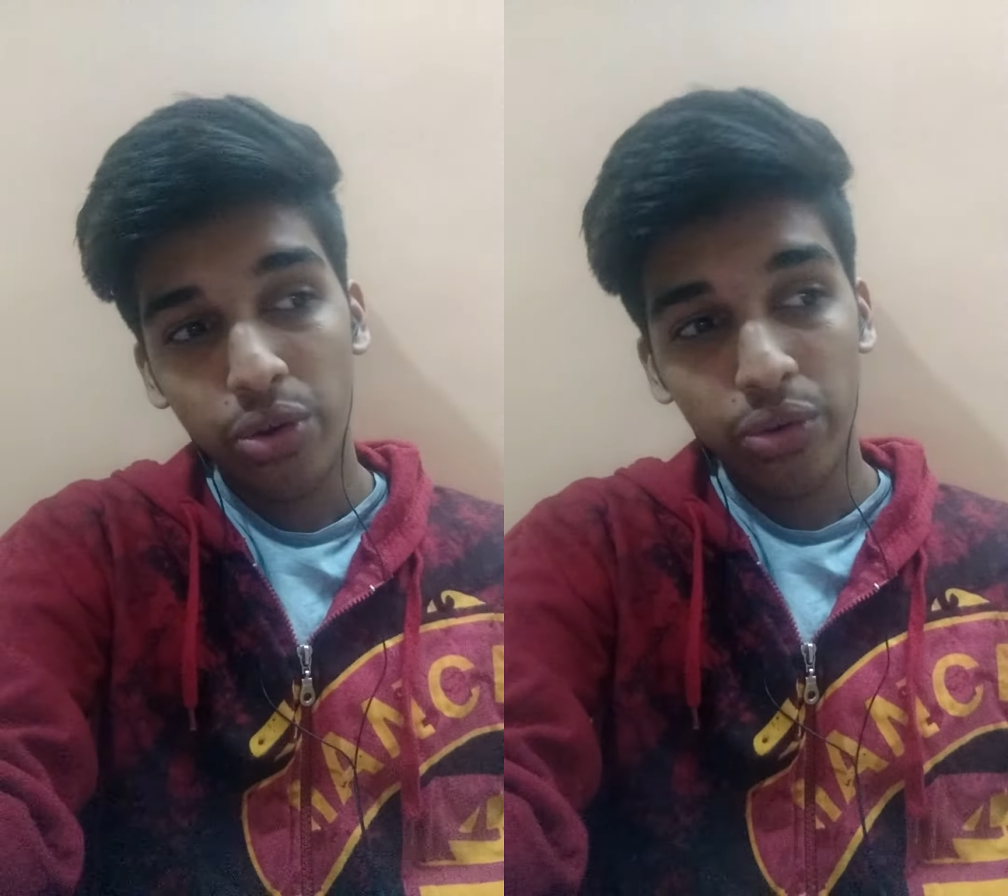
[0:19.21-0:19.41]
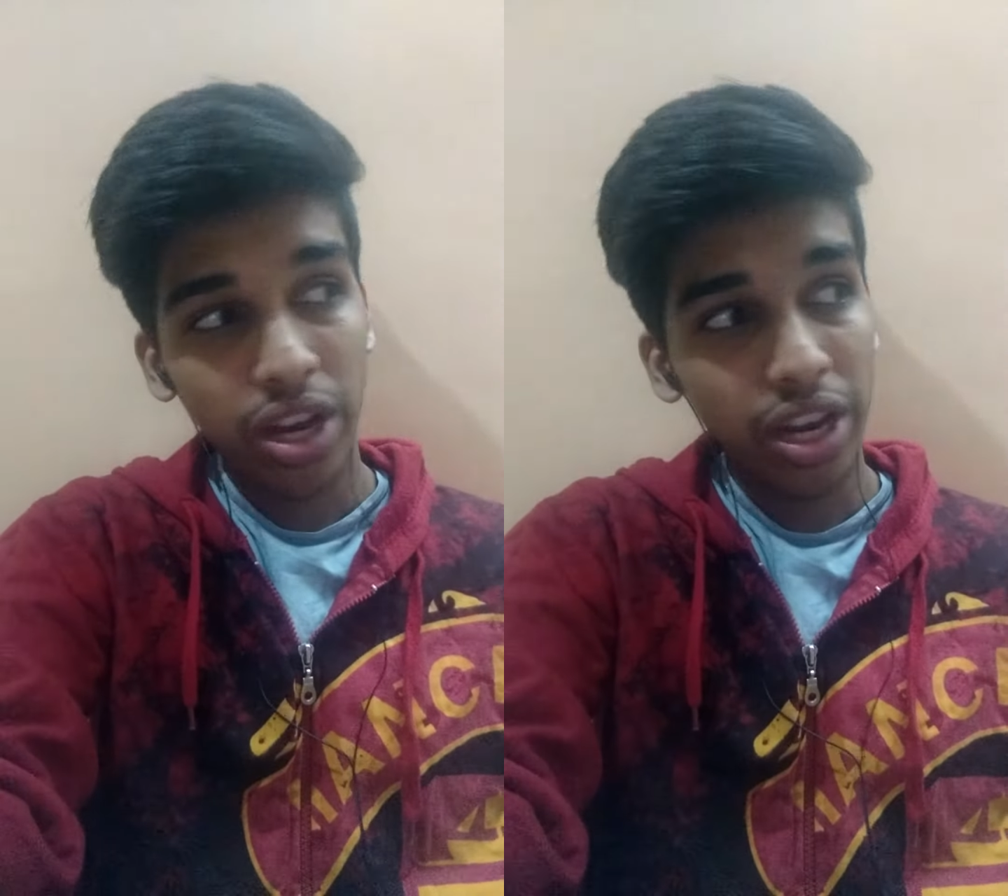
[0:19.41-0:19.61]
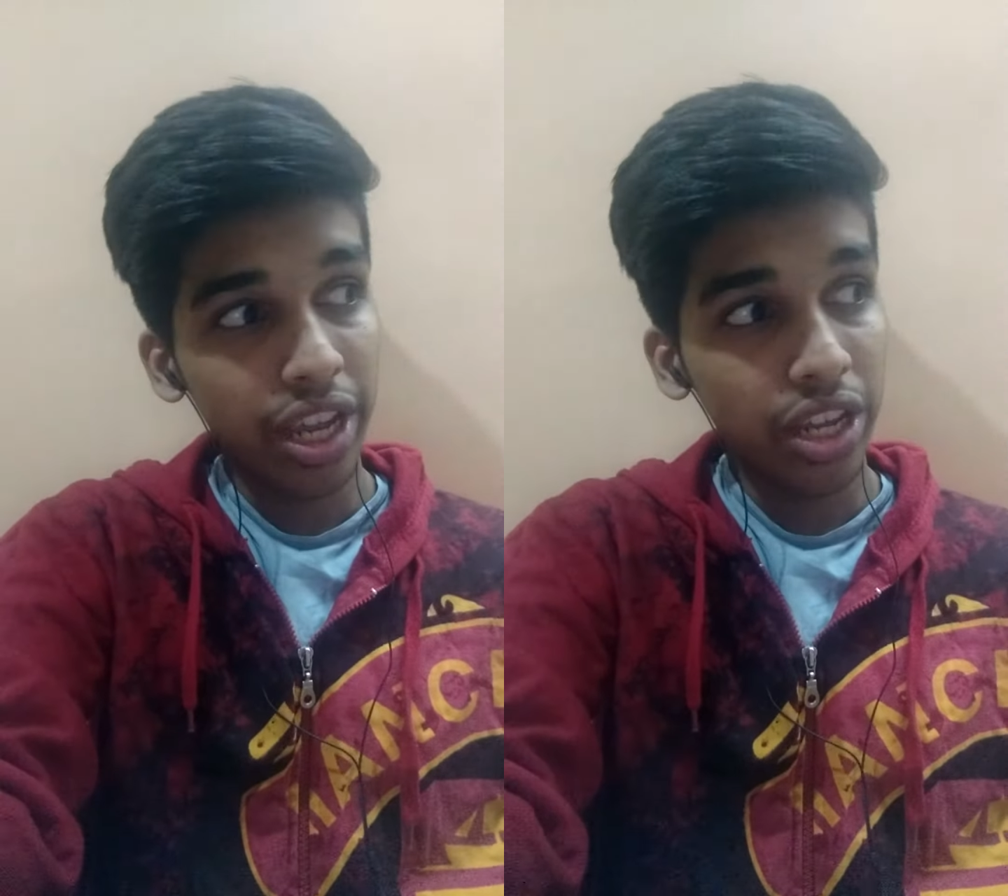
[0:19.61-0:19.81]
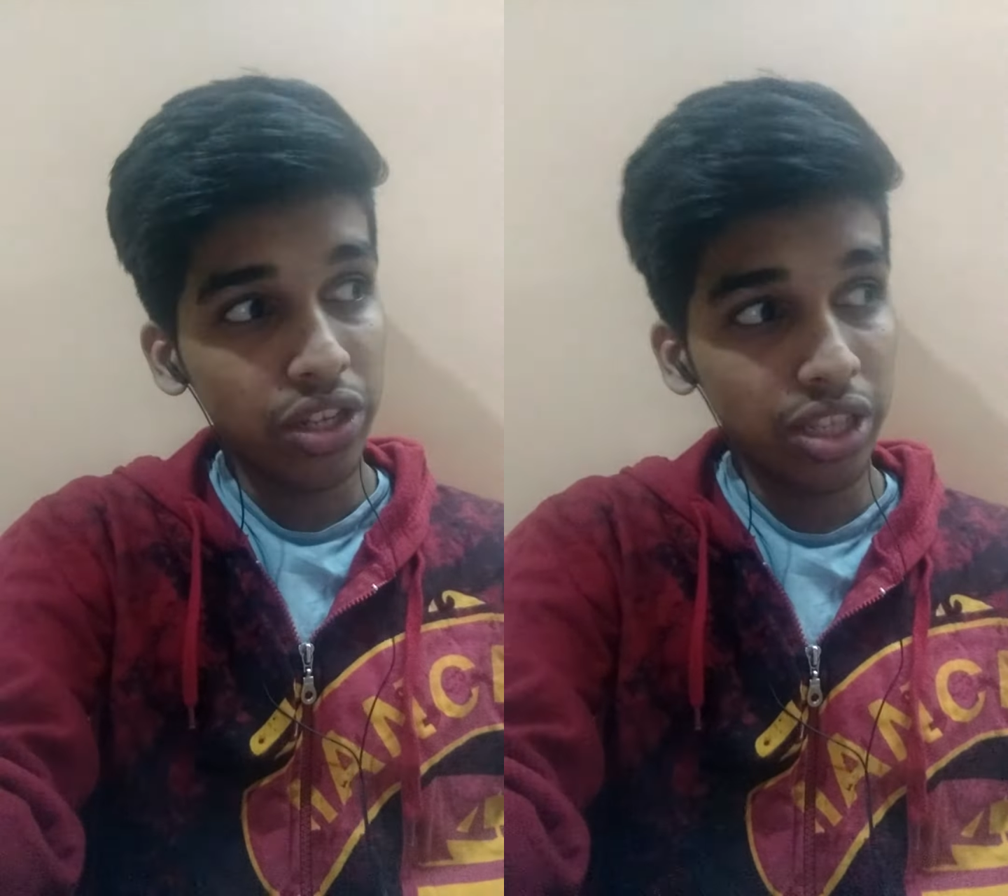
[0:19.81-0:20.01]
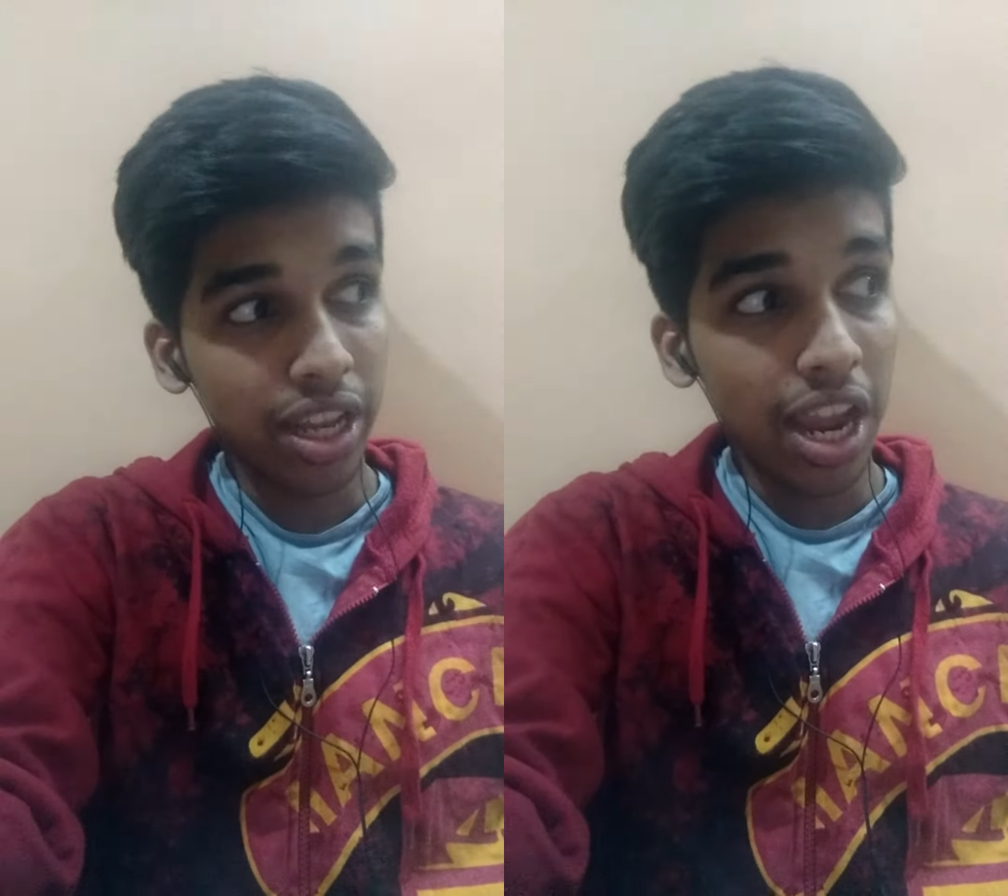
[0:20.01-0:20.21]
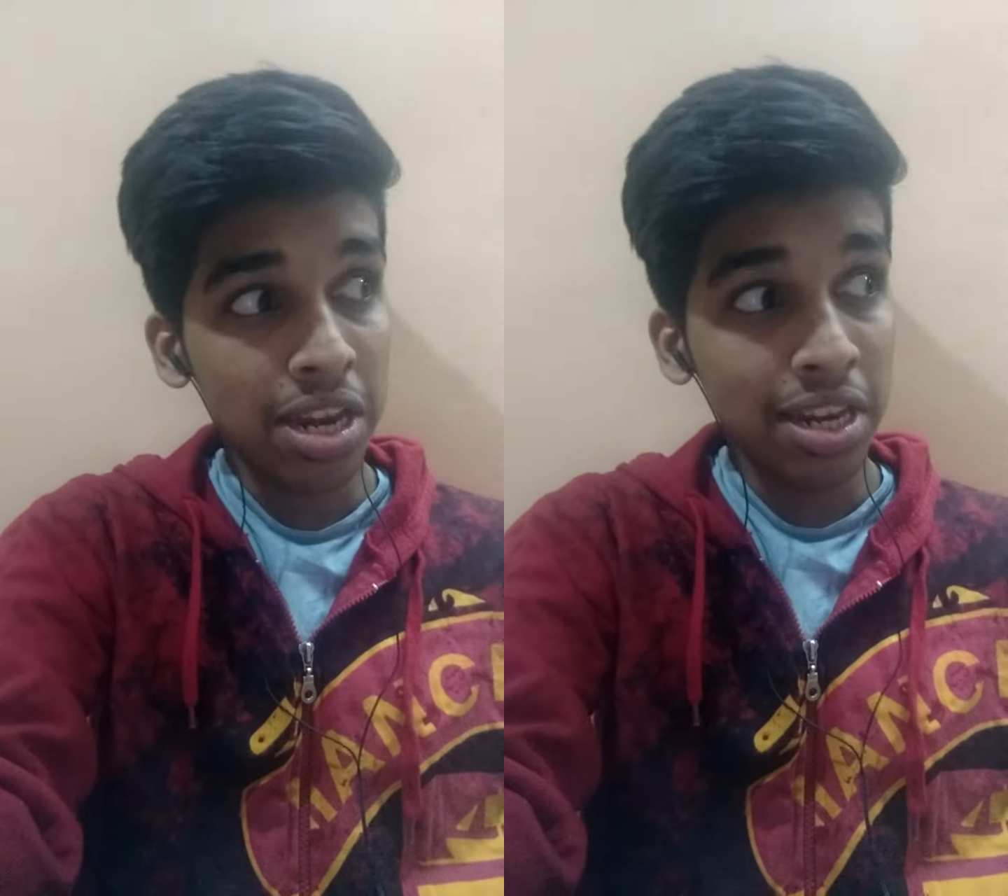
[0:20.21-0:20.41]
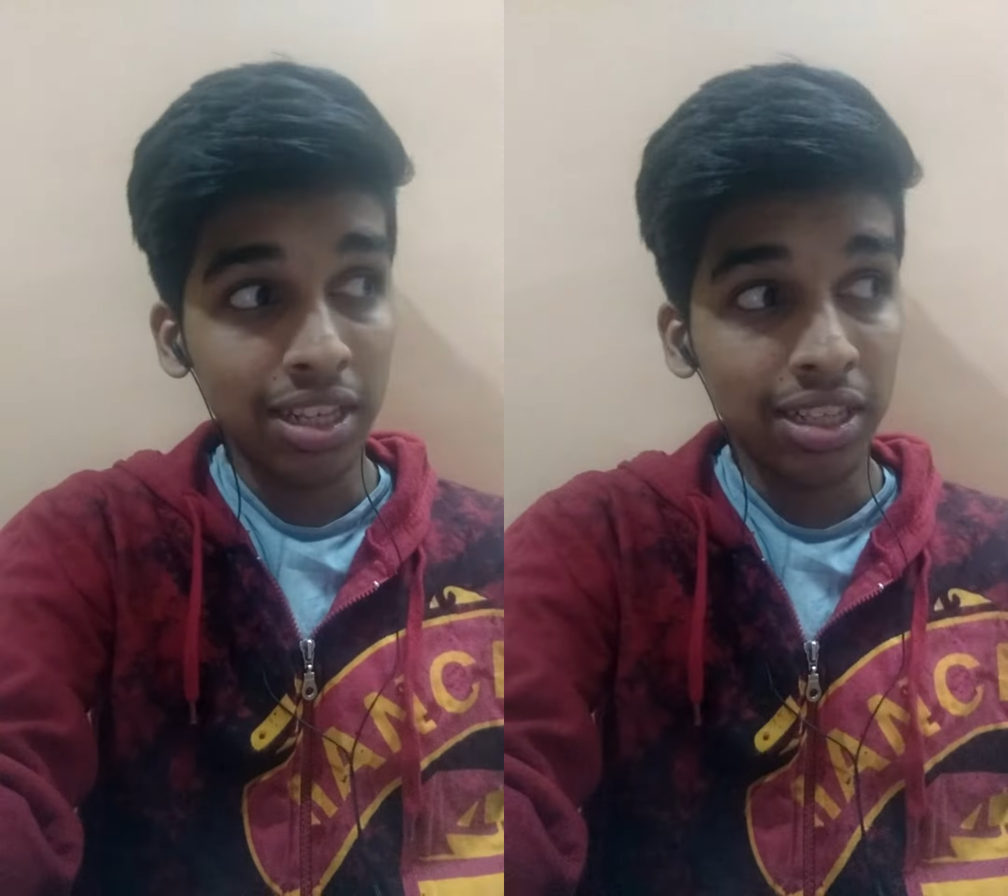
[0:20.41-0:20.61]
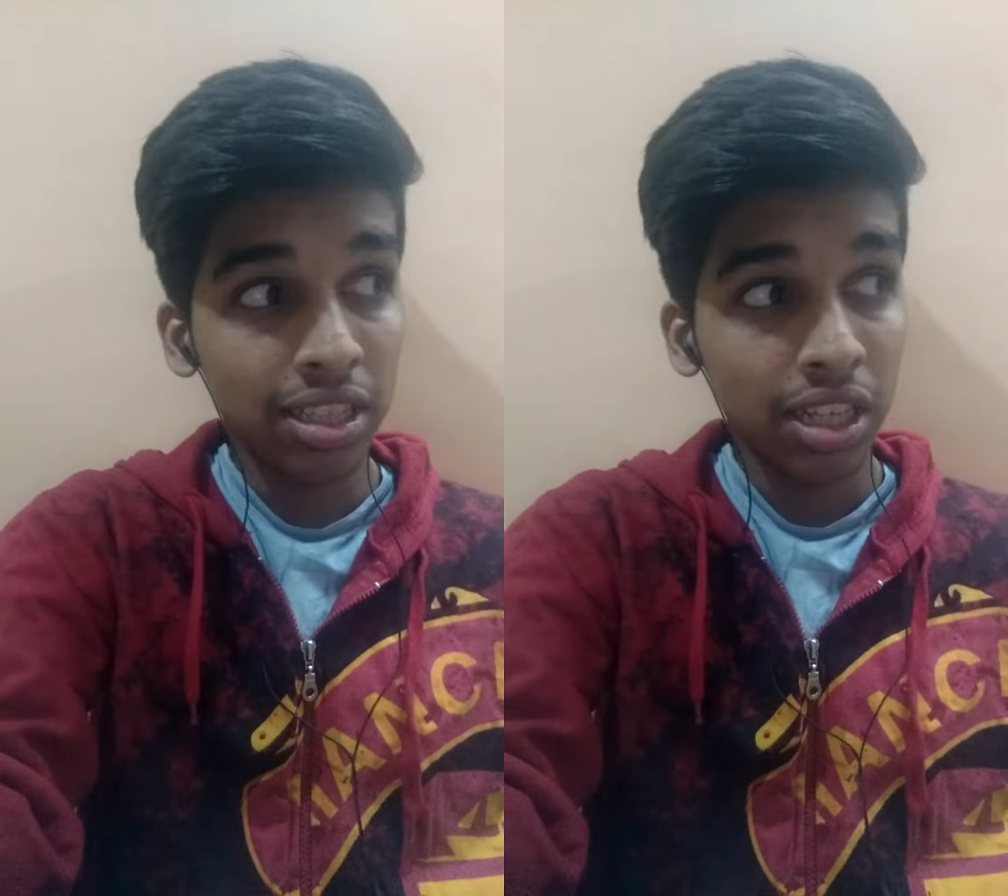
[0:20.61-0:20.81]
relegation
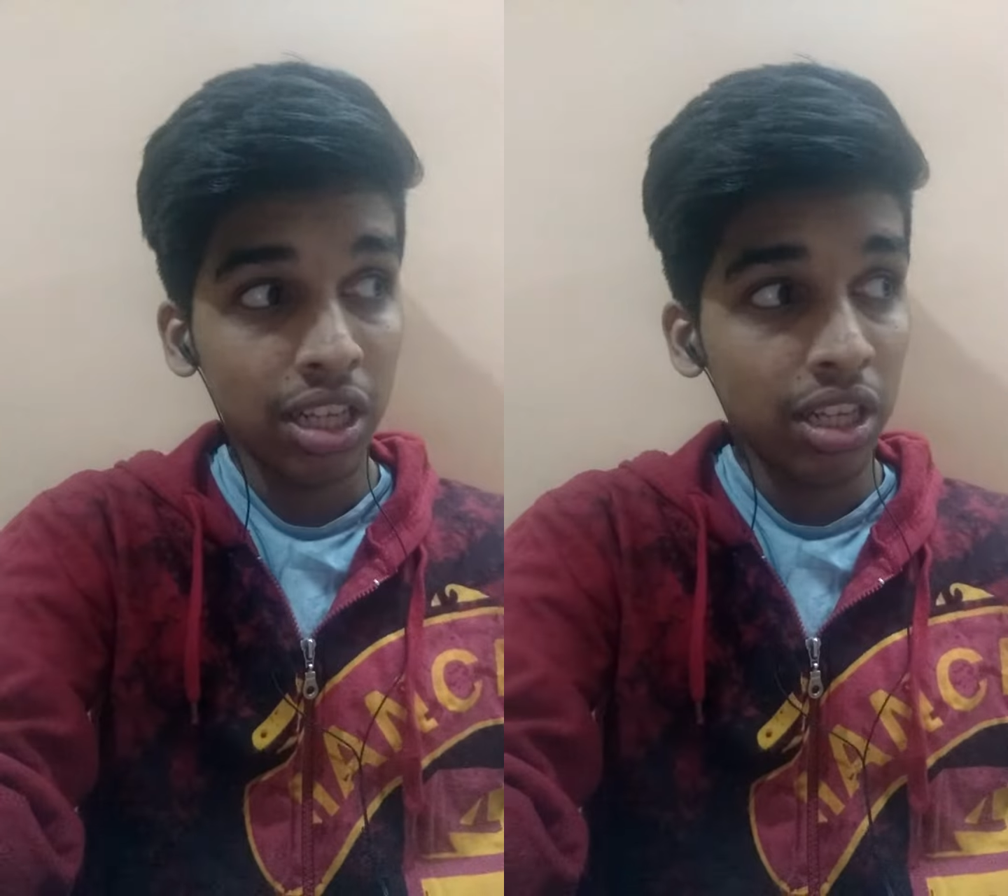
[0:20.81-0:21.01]
candidates.